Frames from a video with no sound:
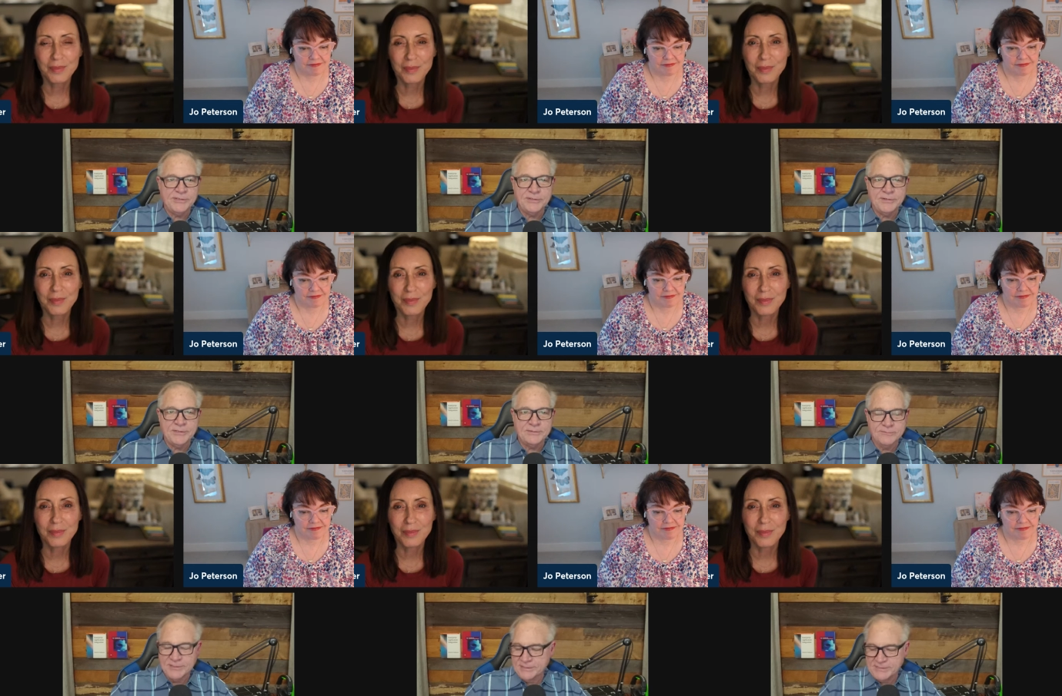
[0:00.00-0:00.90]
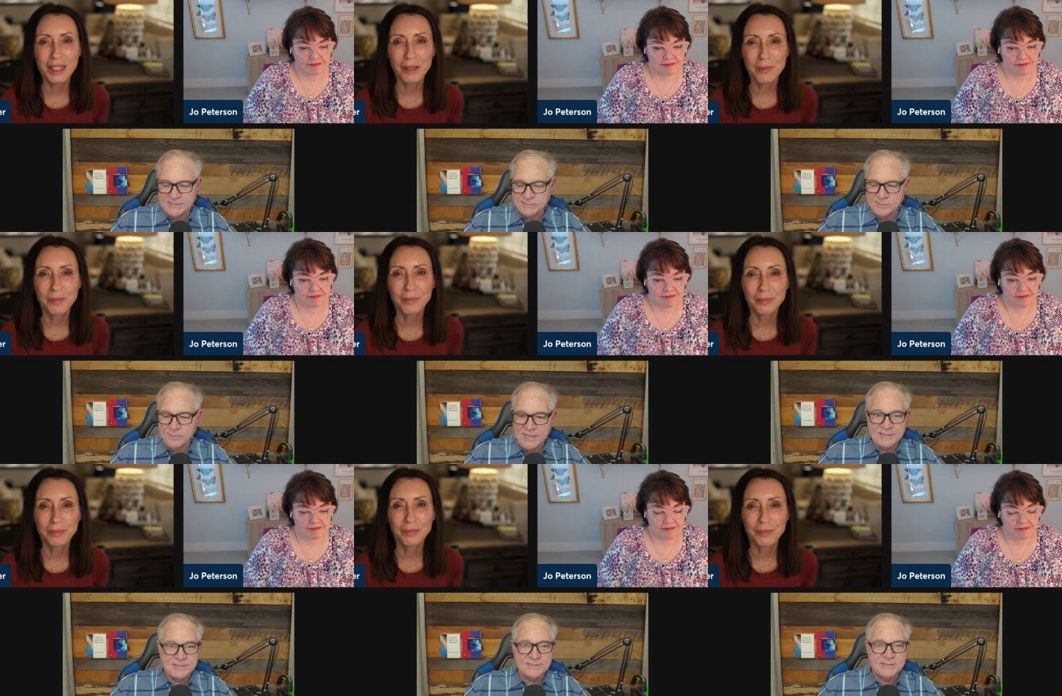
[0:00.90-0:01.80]
Speaker 1: to occur. We're going to see some
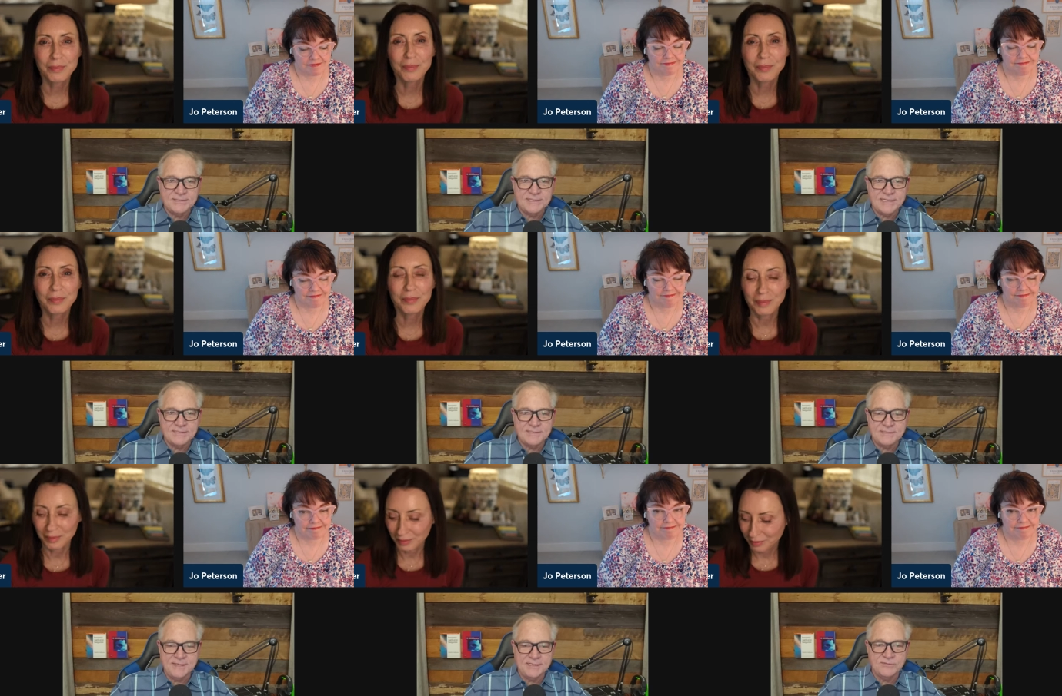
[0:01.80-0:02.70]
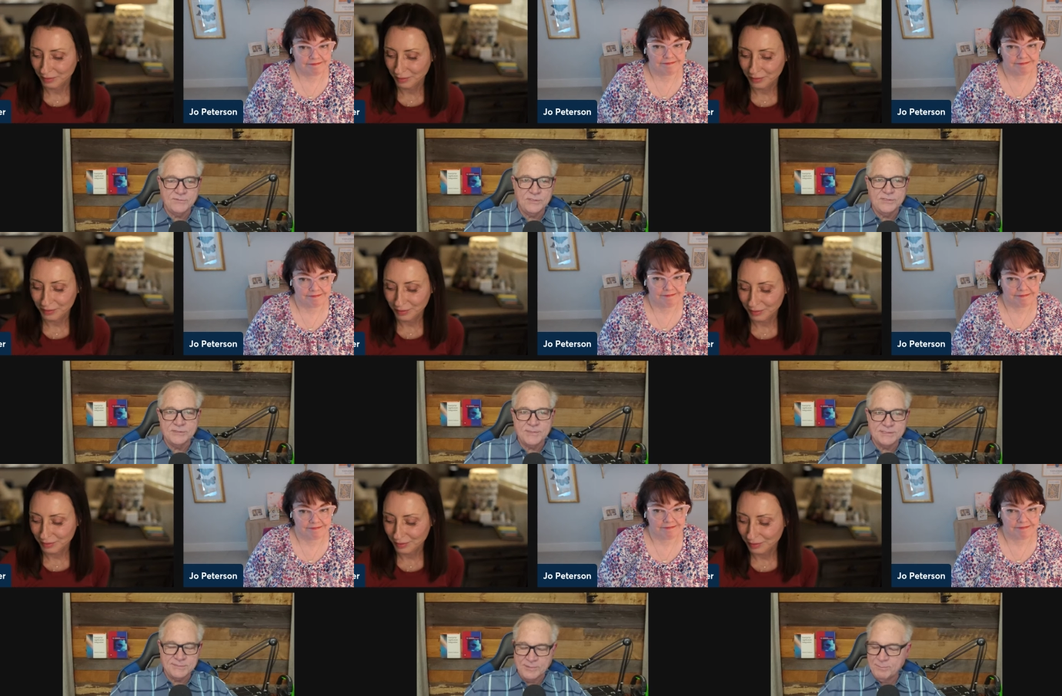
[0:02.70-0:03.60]
amazing successes in the next few years,
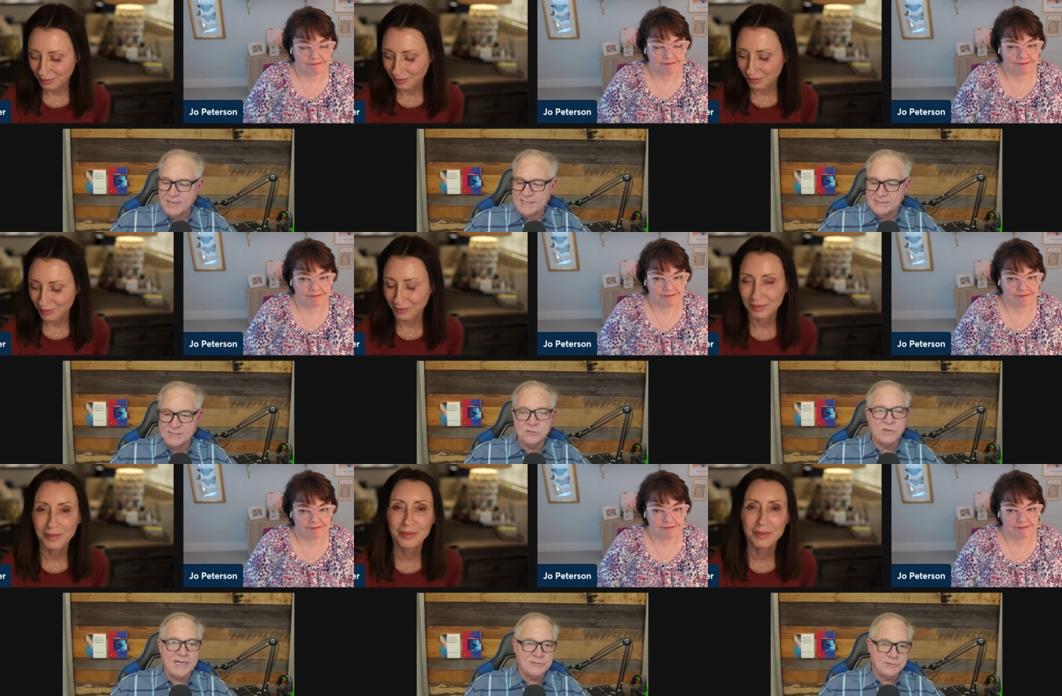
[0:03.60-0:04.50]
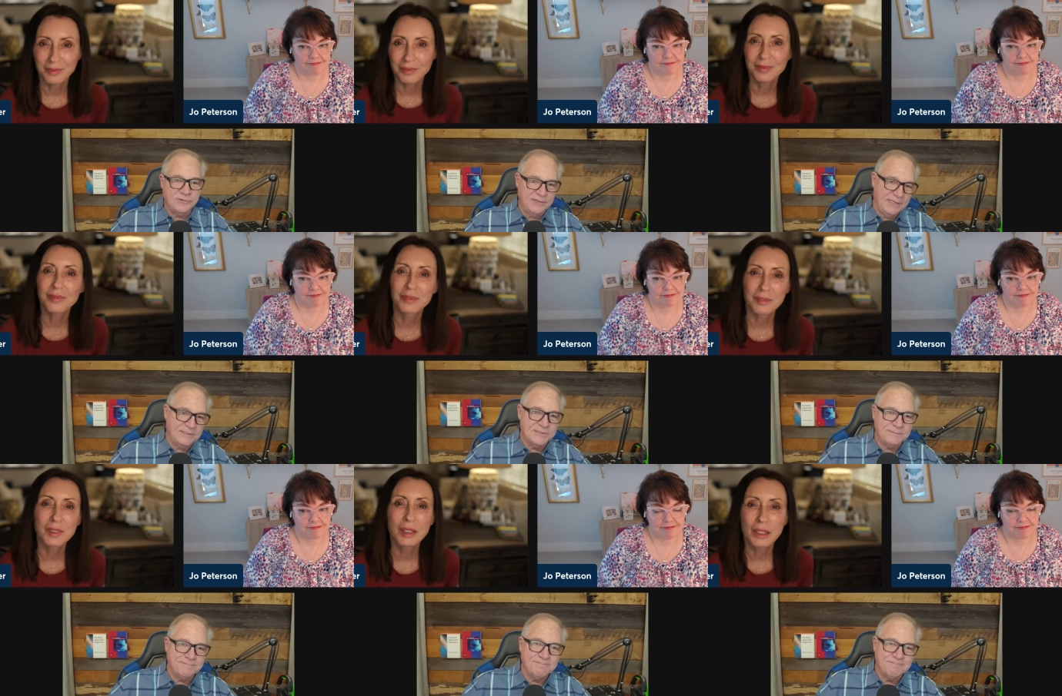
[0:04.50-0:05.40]
but some amazing tragical things.
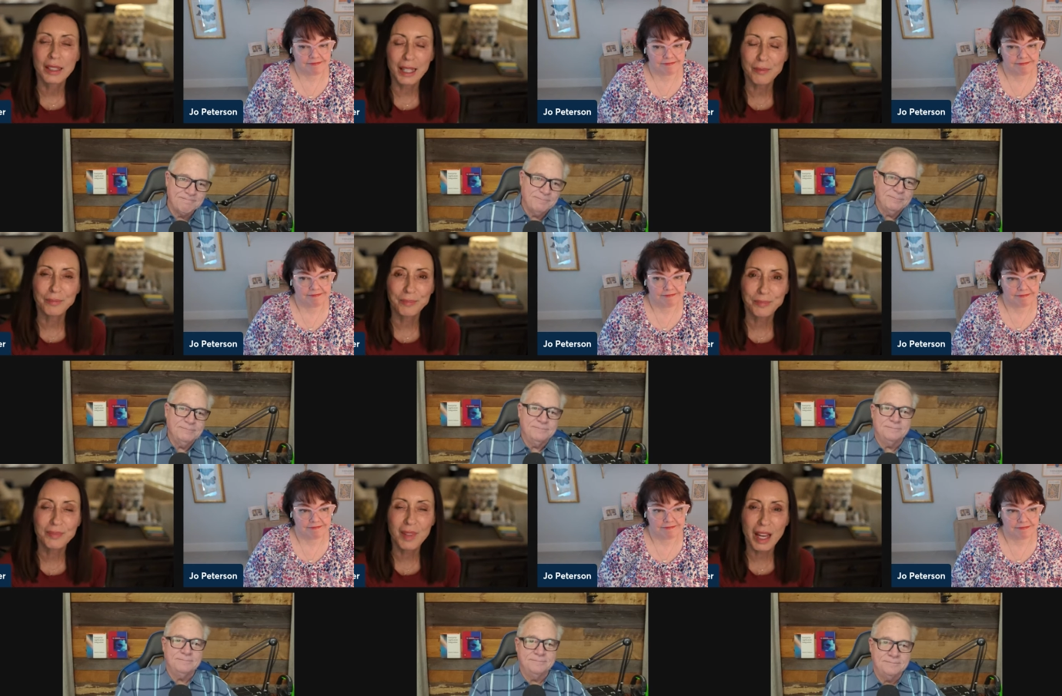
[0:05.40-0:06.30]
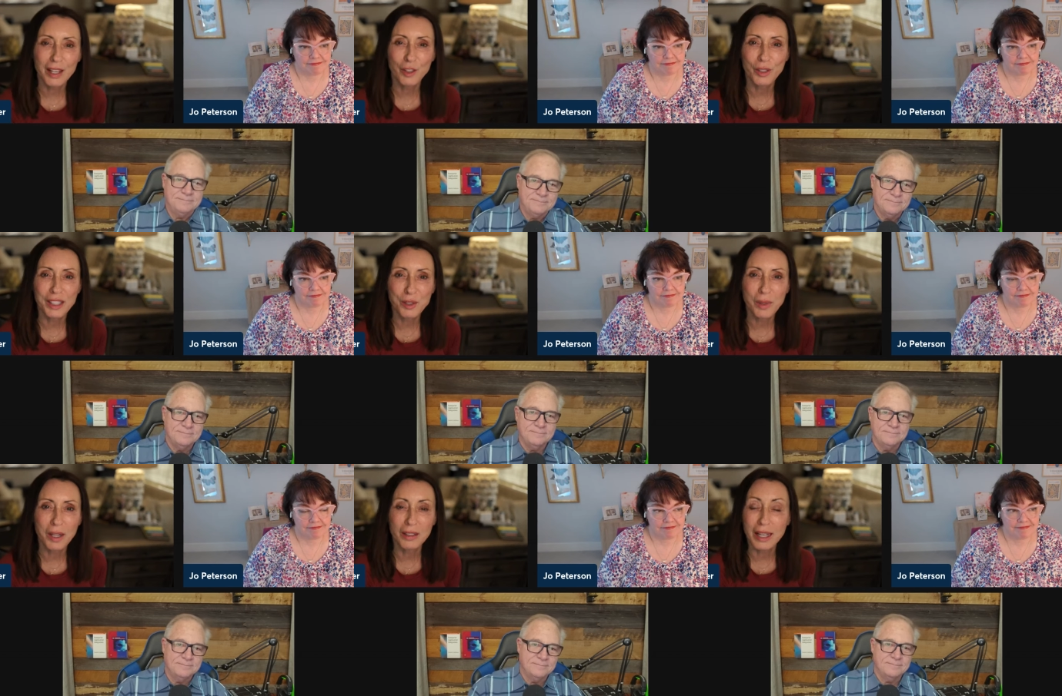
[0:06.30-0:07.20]
Speaker 2: Yeah, I agree as
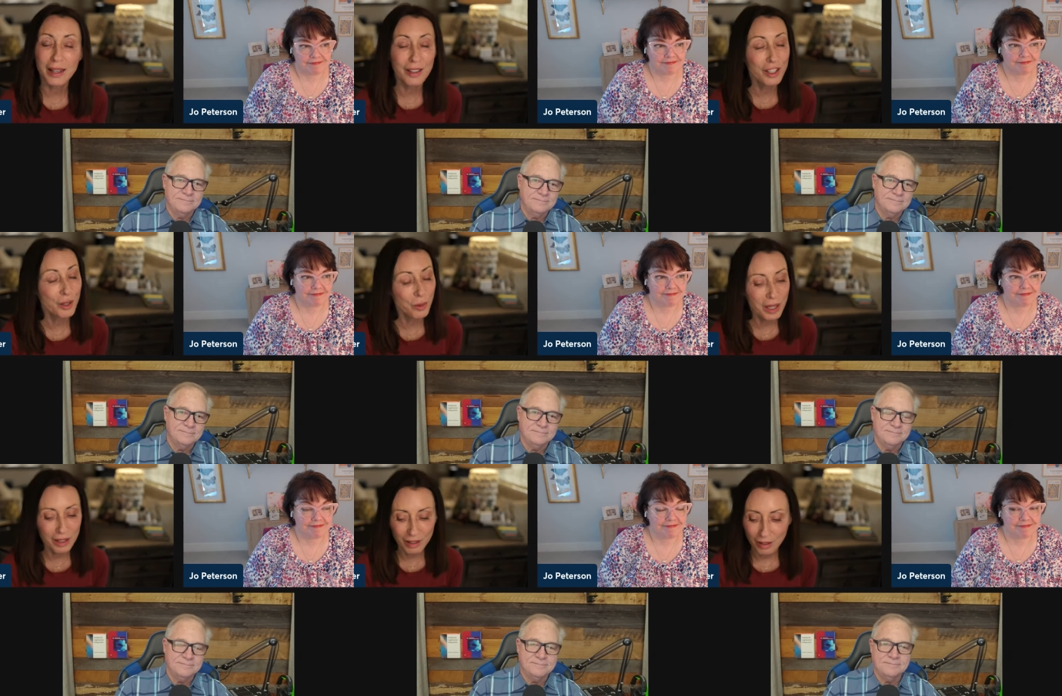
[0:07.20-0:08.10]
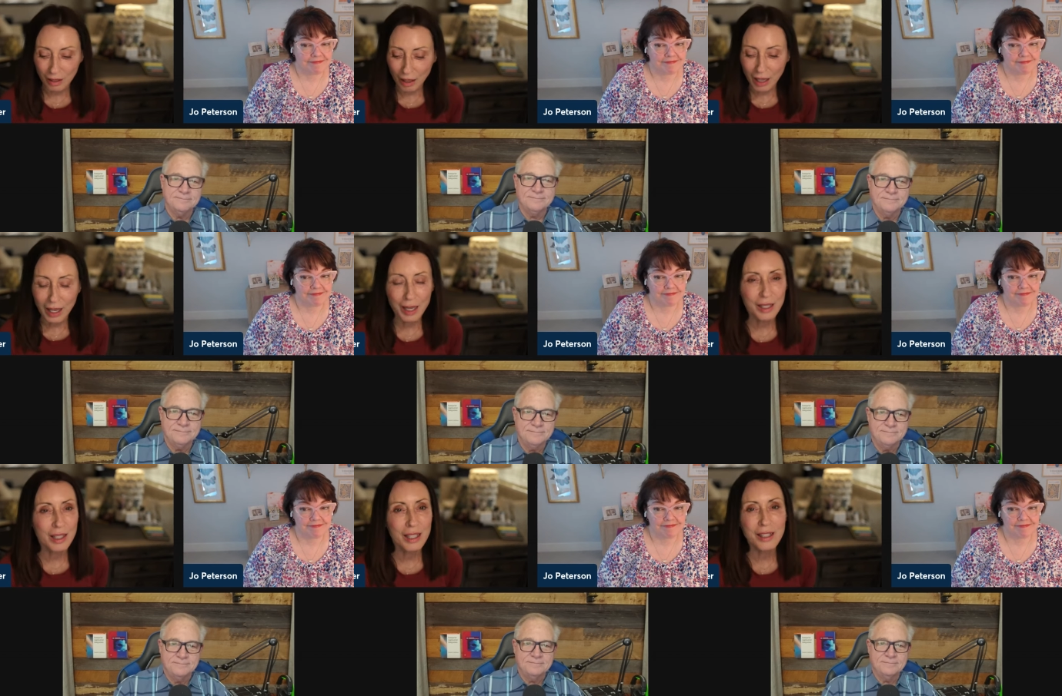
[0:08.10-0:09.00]
well. And you know what?
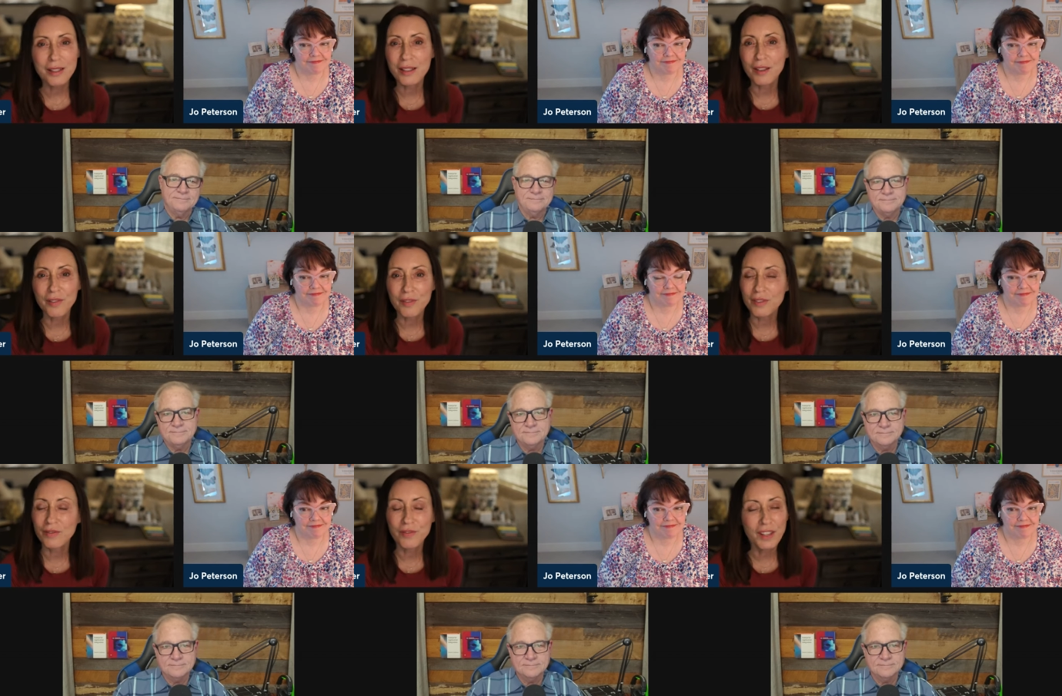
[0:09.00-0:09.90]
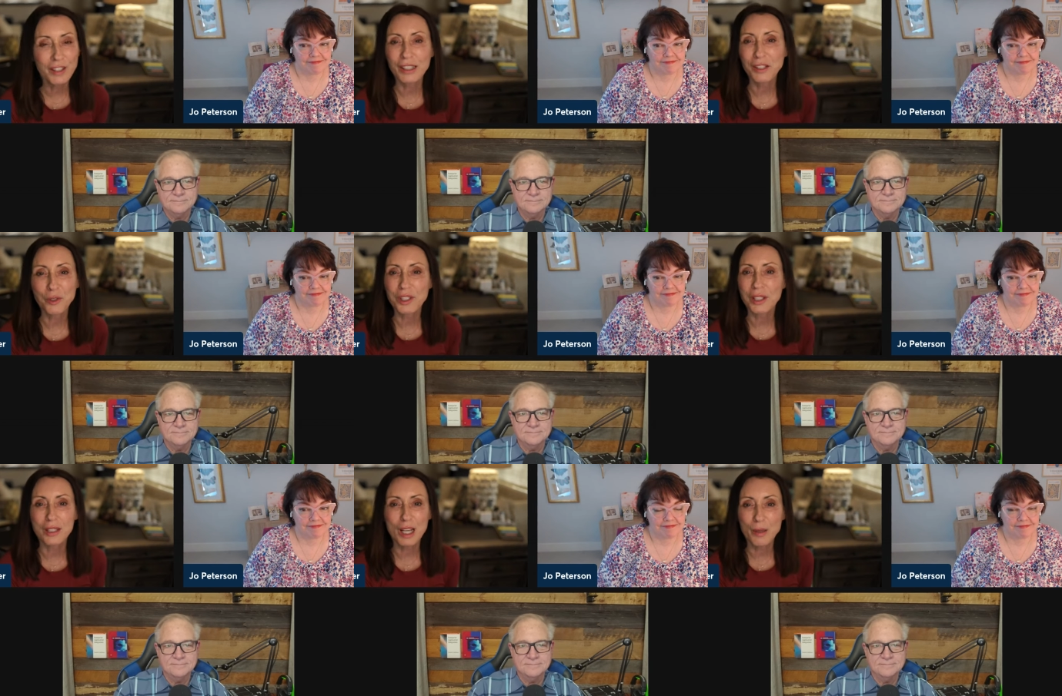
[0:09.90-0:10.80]
It is a very
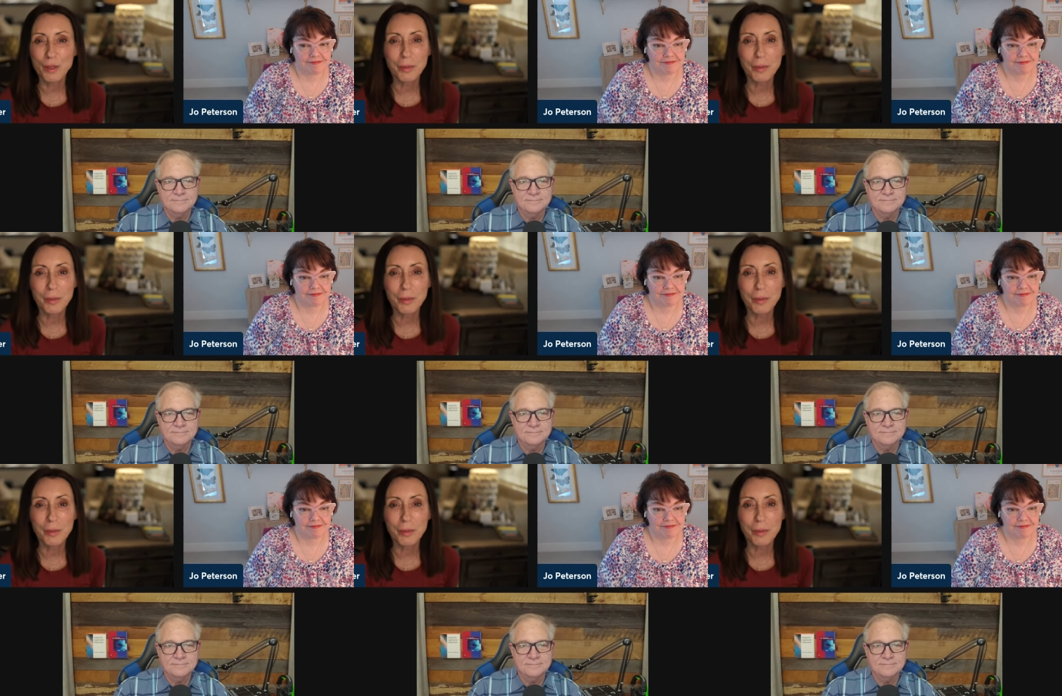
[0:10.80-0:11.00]
interesting time to